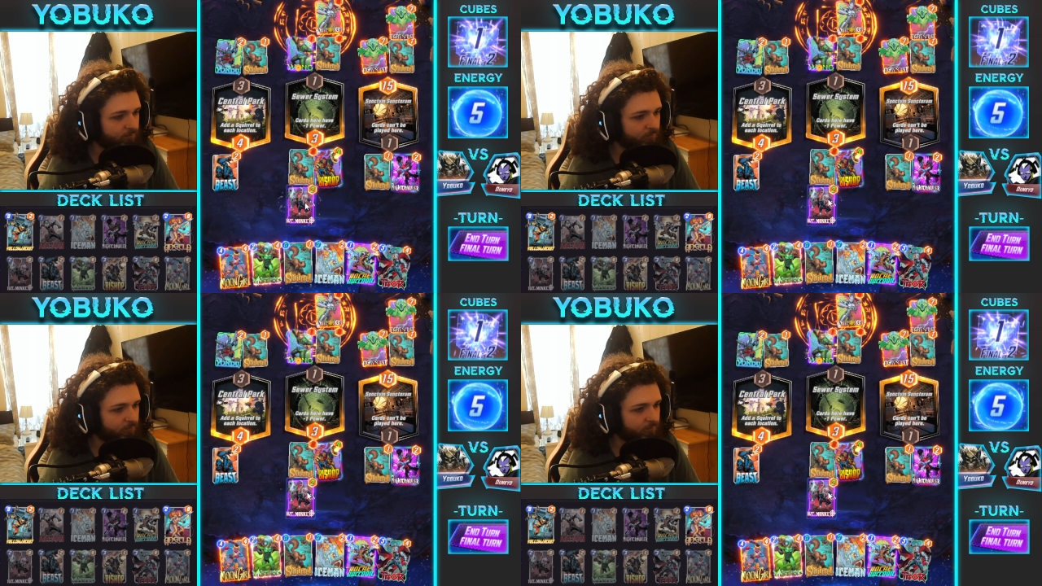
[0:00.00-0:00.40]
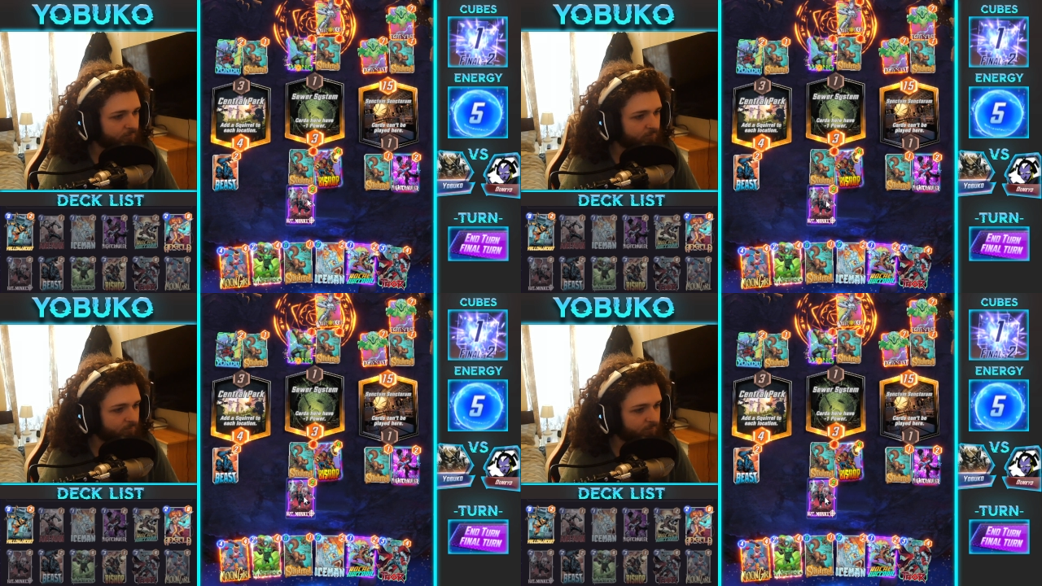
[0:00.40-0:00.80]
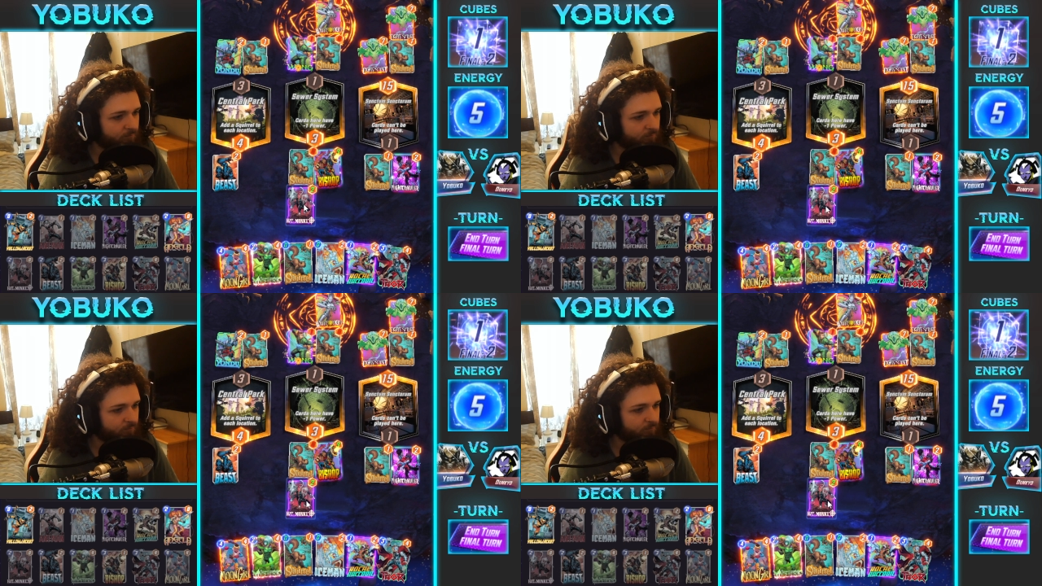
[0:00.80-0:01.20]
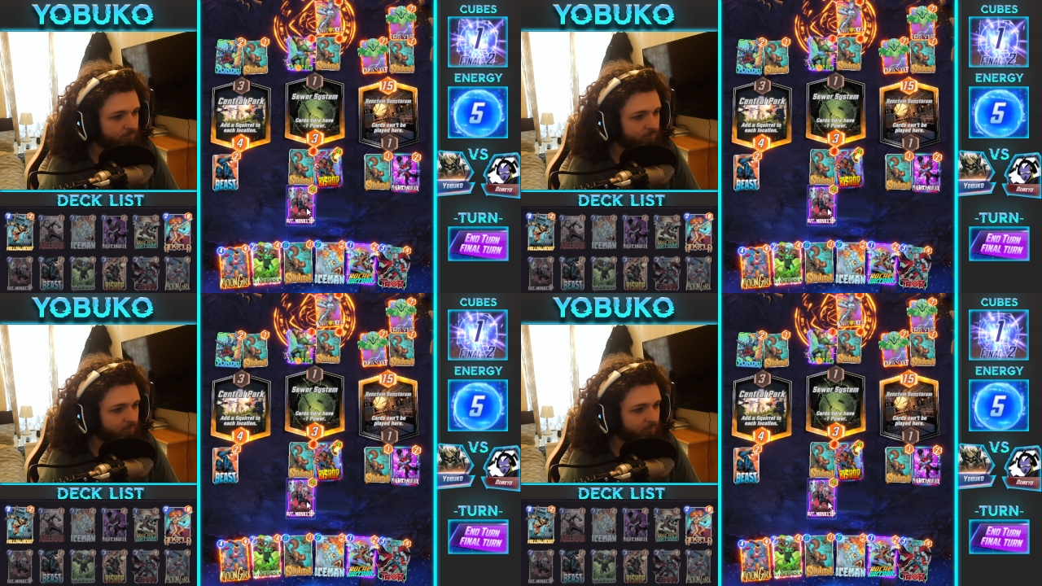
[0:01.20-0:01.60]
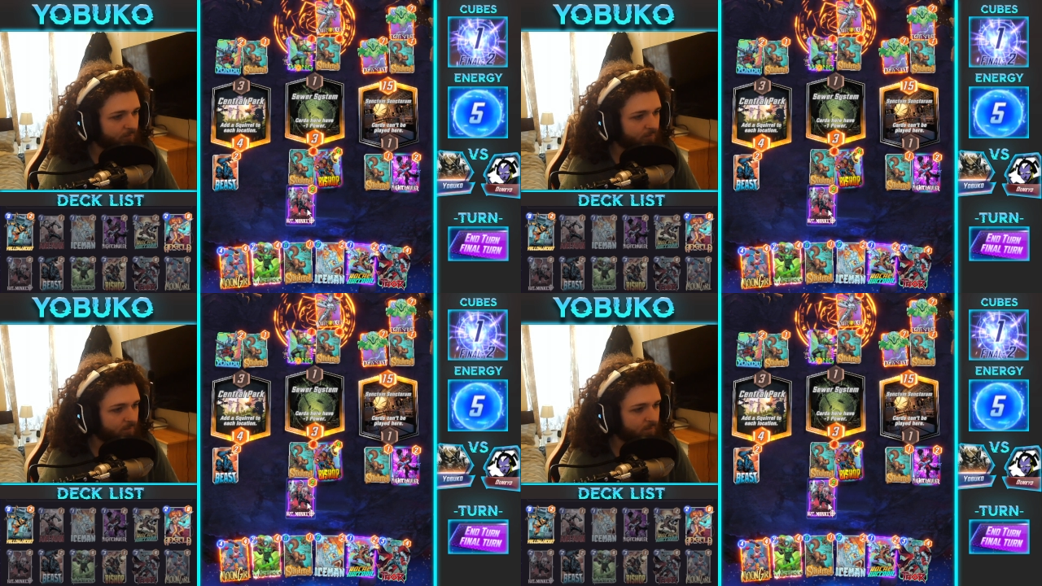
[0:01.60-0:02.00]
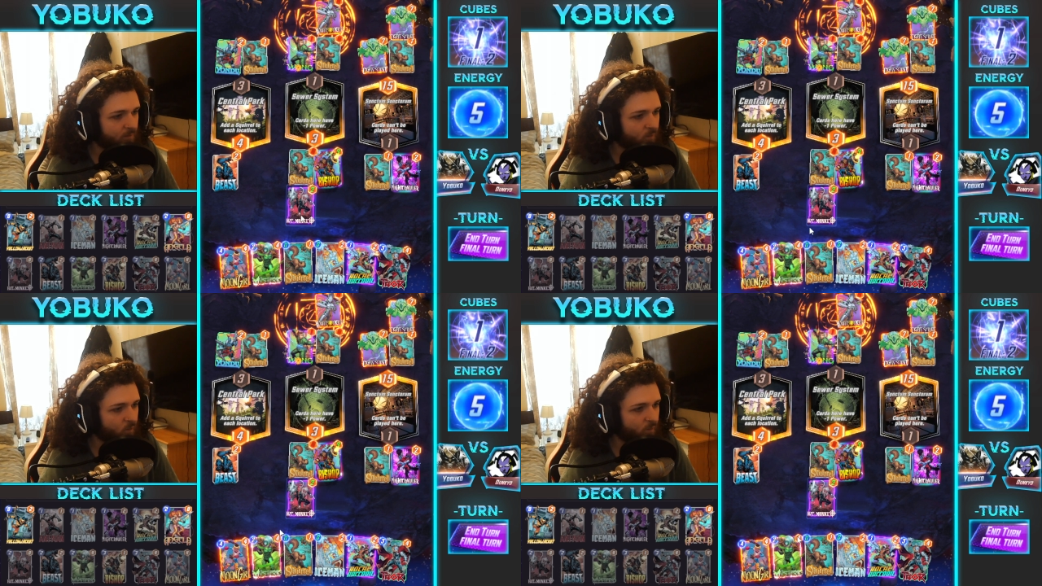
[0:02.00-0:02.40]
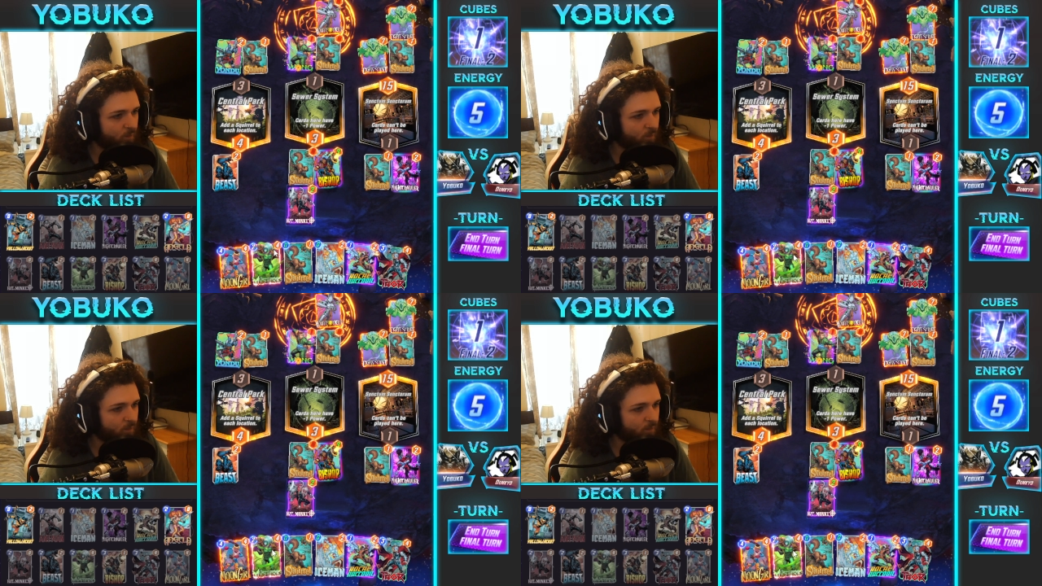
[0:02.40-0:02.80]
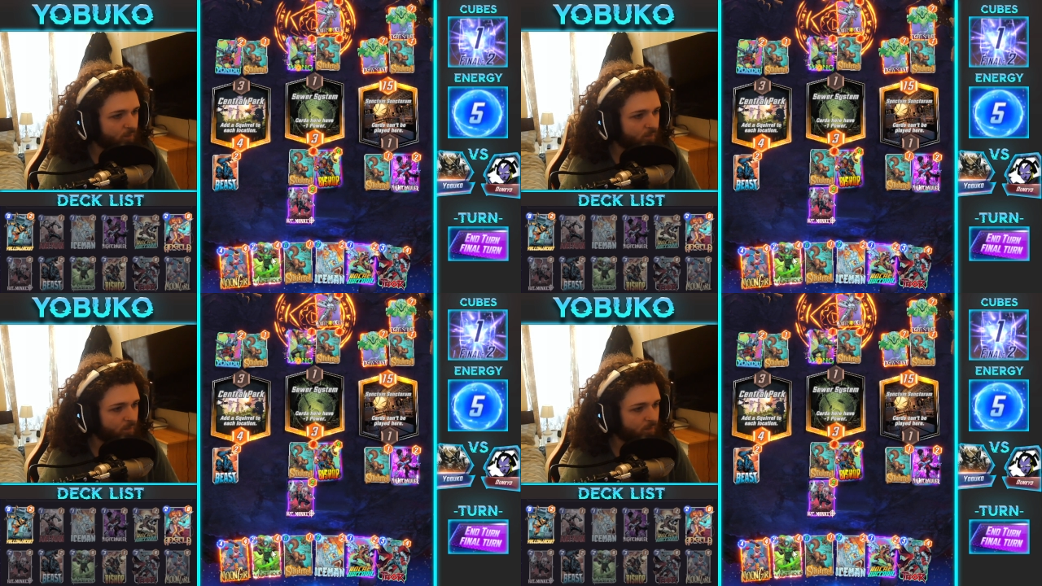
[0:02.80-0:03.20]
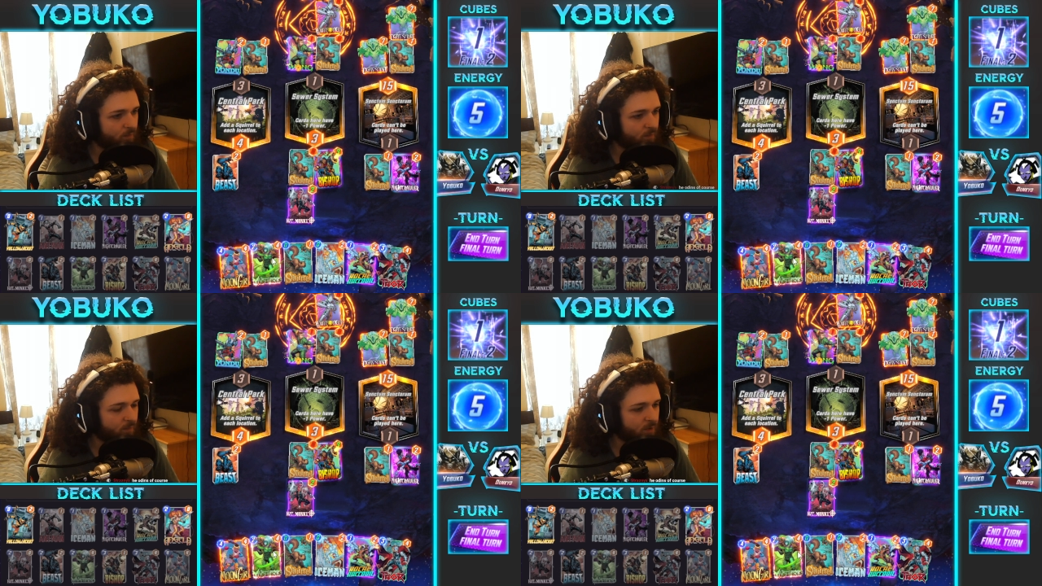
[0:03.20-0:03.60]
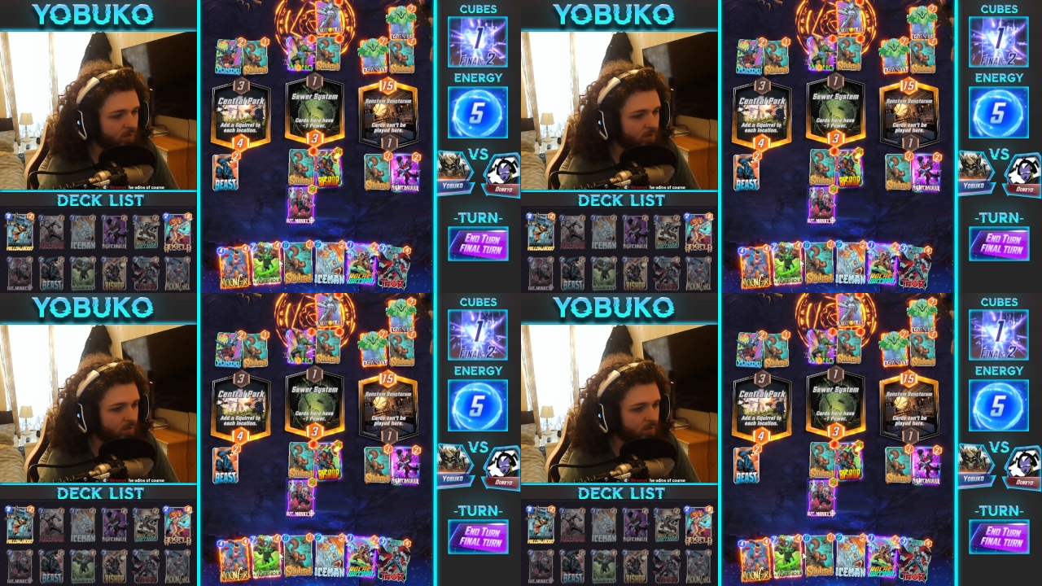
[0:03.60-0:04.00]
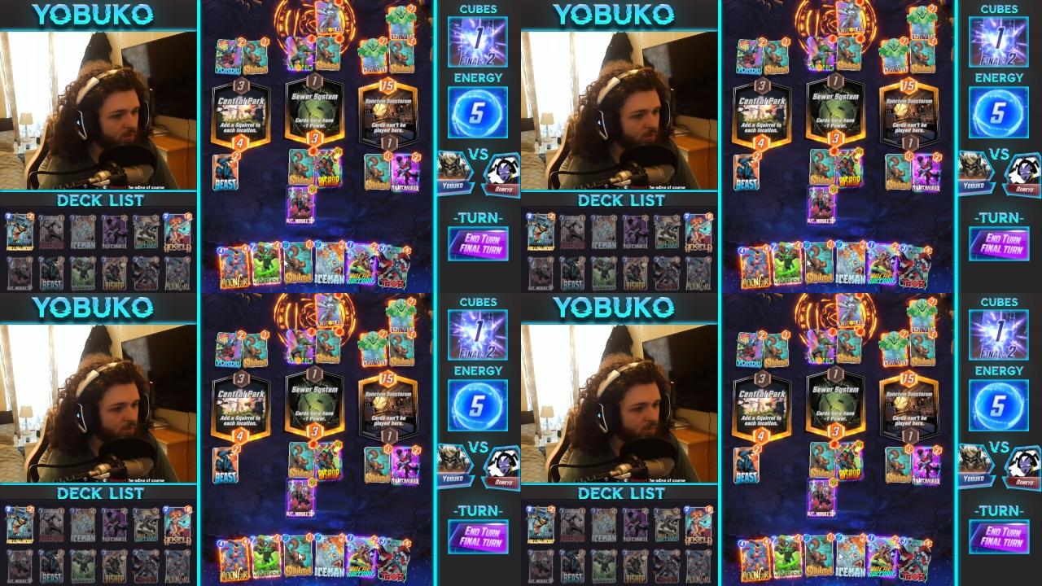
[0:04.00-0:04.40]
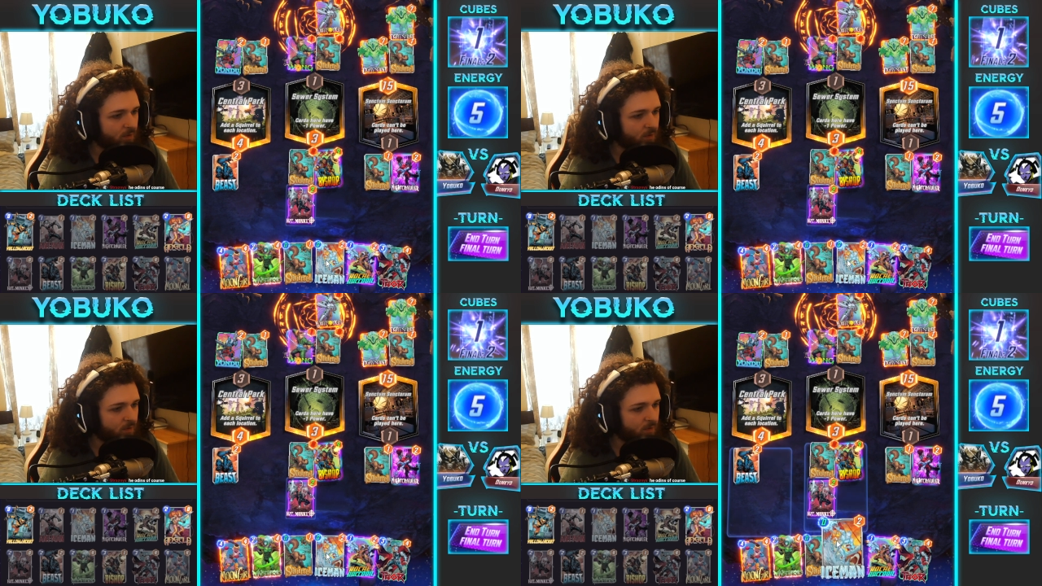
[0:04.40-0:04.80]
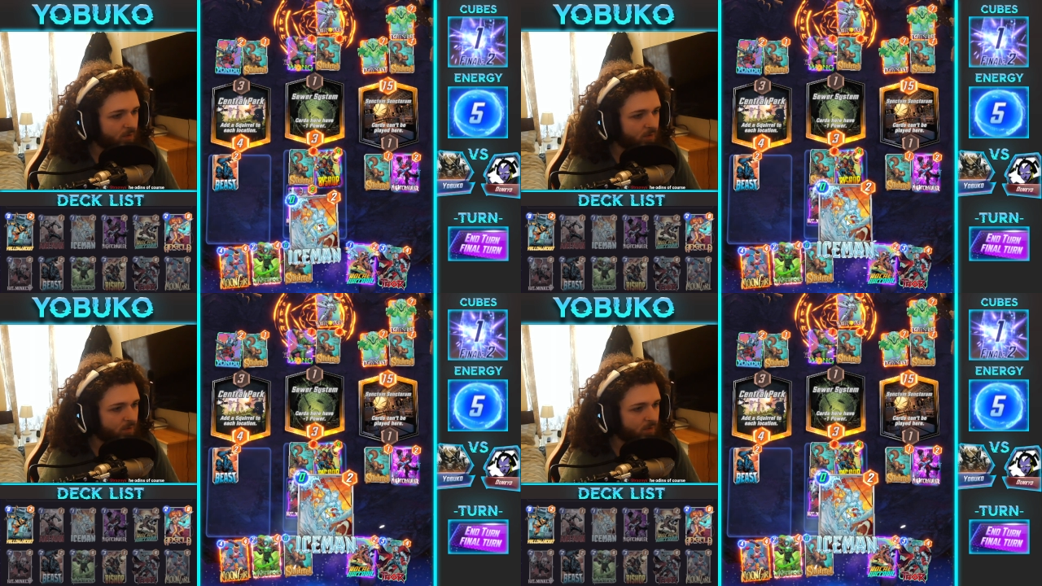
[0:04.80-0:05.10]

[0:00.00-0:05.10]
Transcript: (no one is talking)